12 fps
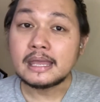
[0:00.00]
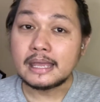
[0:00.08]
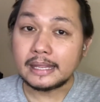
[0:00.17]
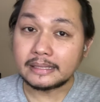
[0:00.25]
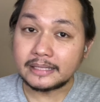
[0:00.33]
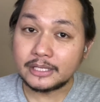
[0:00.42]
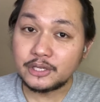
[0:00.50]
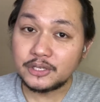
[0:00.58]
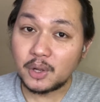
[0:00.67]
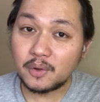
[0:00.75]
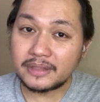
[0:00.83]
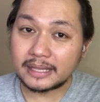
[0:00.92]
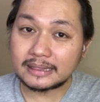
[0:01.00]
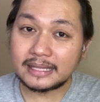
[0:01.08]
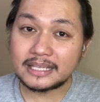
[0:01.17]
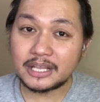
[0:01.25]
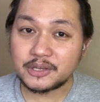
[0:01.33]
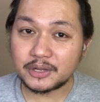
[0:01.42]
And did you know that
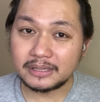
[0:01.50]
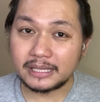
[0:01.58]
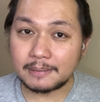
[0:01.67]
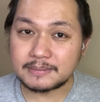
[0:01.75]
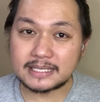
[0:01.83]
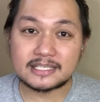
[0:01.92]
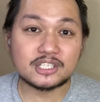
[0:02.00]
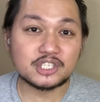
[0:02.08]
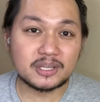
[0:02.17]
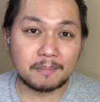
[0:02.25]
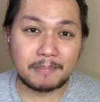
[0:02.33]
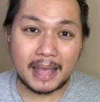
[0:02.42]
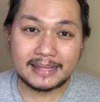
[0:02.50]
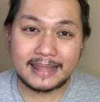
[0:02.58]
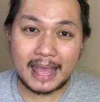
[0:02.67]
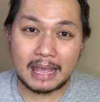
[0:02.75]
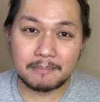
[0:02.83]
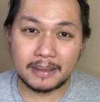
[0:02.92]
licking your lips is such a bad
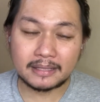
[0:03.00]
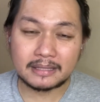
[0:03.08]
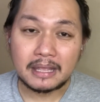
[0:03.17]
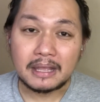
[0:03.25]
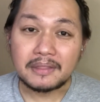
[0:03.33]
habit